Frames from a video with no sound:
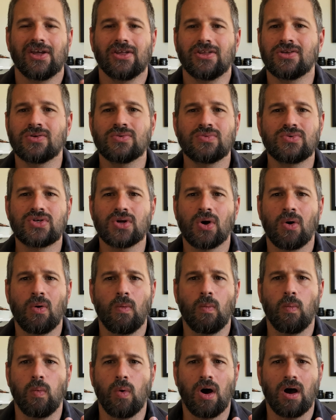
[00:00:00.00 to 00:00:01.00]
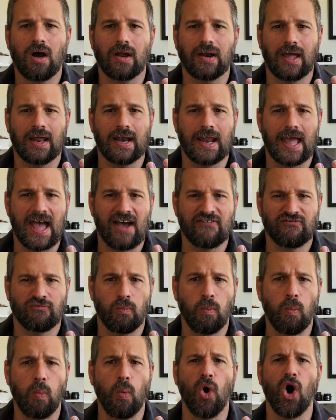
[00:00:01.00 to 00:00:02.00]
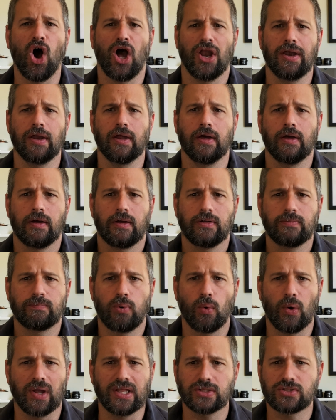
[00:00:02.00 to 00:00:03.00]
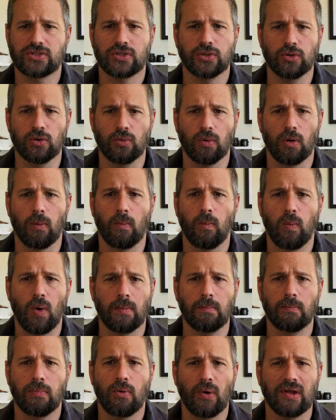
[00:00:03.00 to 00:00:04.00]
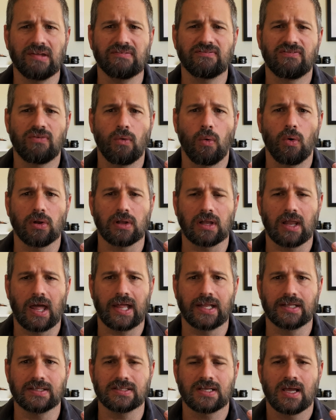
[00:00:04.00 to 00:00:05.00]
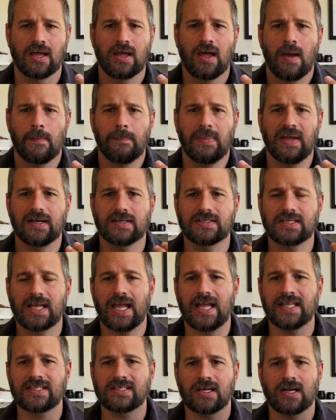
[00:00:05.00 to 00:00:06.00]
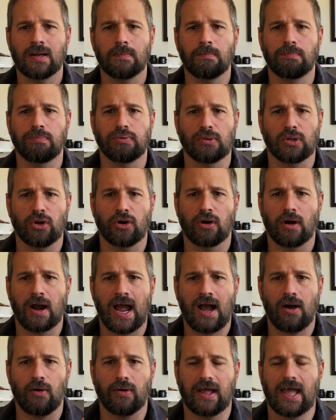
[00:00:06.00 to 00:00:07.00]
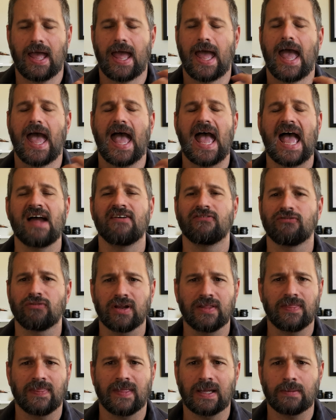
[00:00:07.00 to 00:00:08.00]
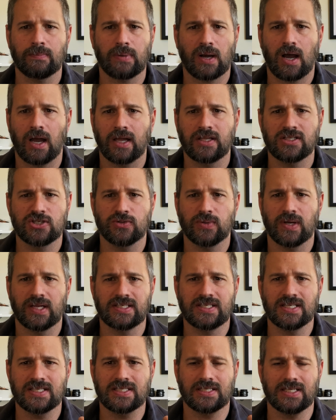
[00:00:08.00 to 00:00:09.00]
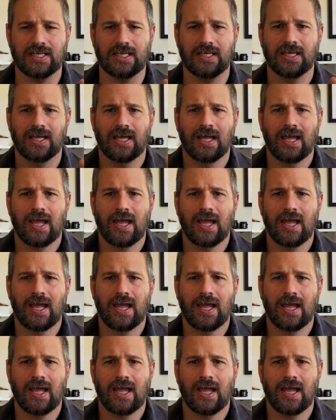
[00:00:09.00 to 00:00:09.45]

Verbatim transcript: you don't want an F1 0.2 or 1.4 lens because it's going to blur out everything behind you at Disney